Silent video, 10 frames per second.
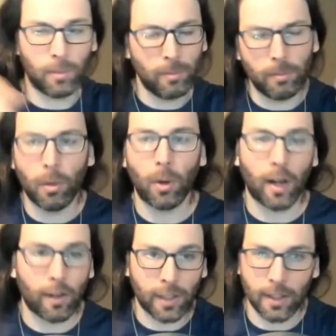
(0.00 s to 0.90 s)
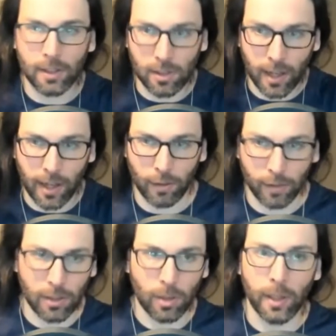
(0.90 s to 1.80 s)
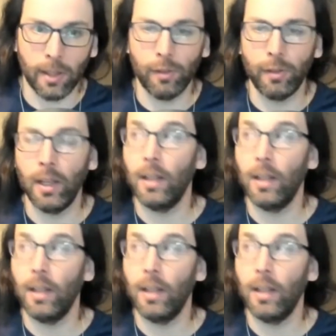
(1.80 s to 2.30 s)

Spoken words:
More often it's just kind of intuitive.